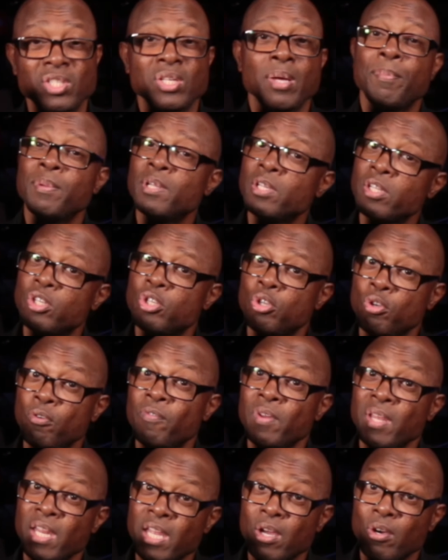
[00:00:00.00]
up into two
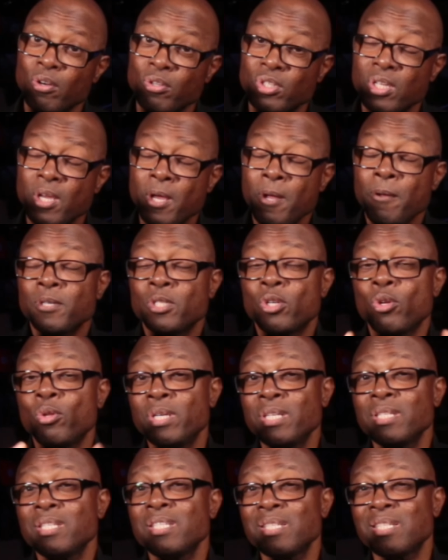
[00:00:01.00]
videos. So
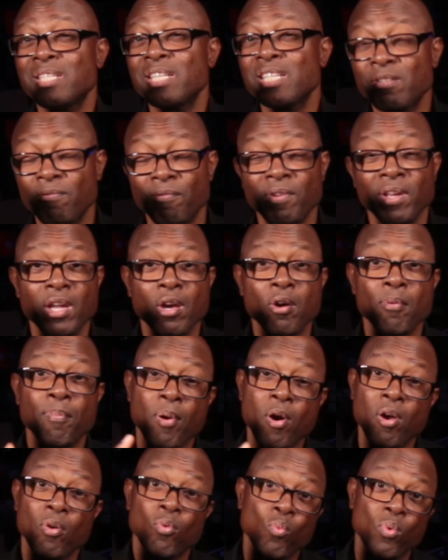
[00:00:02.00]
this is just video
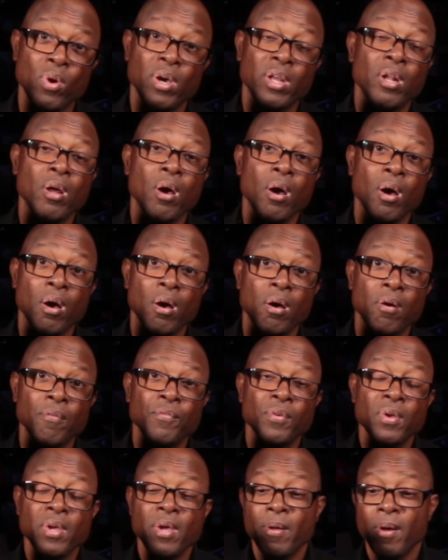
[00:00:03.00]
part one of
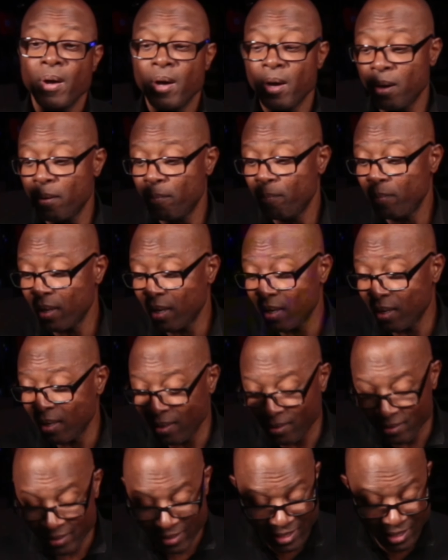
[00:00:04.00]

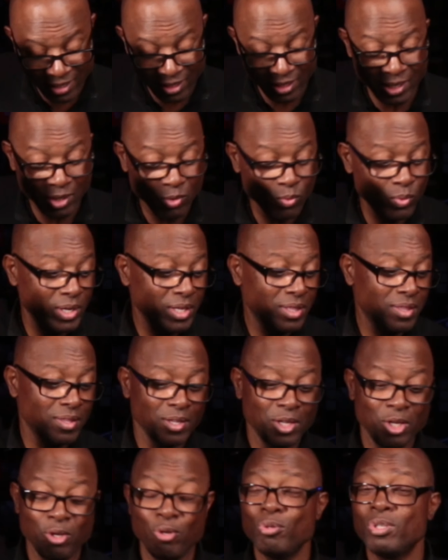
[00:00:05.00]
dealing with
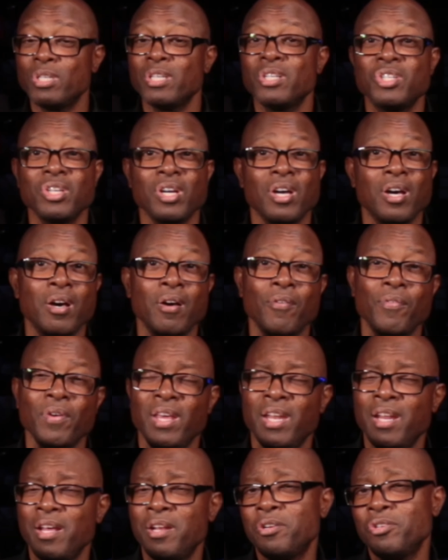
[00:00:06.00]
usage of
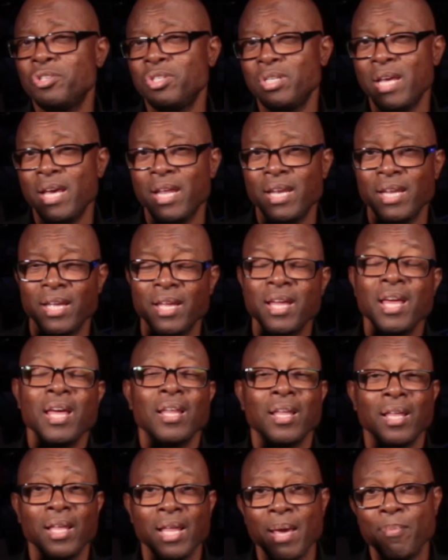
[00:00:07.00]
and understanding
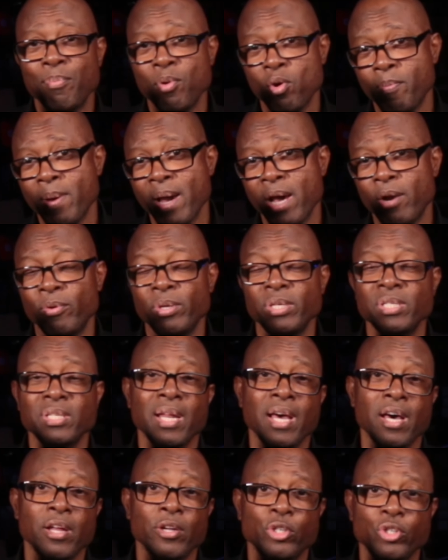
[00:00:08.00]
LiPo batteries
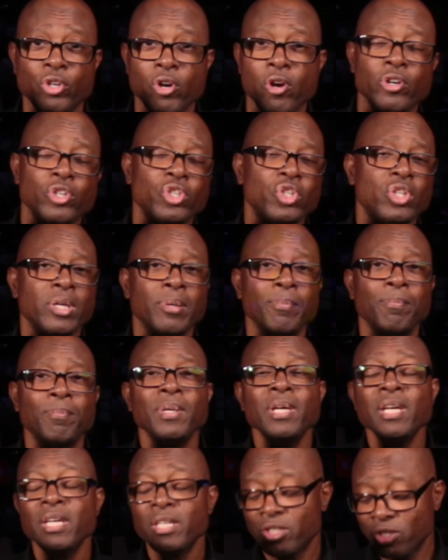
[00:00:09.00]
and how to charge them.
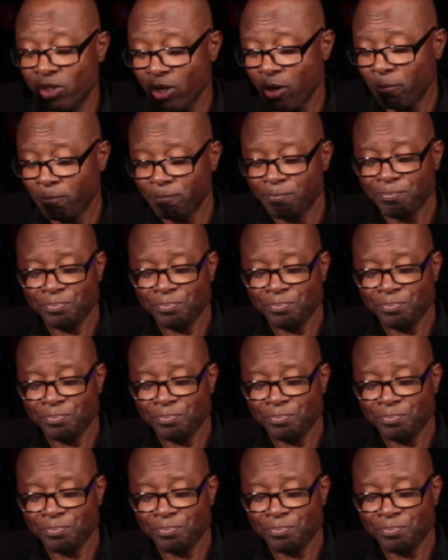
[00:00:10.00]
So